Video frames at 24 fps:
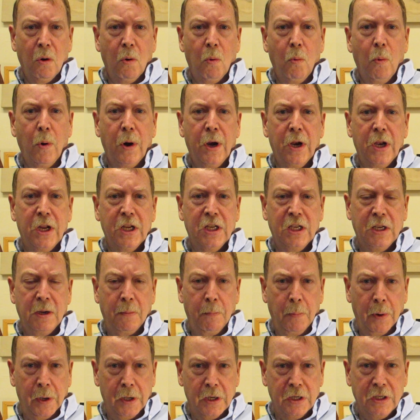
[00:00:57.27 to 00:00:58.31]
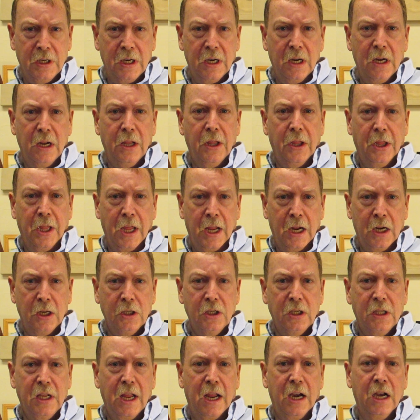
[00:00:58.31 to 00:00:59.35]
One of the simplest
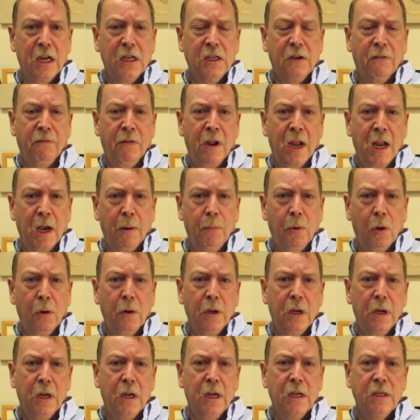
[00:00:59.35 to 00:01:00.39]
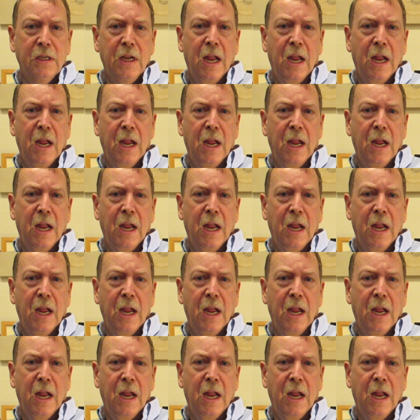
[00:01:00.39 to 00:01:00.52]
things that is available is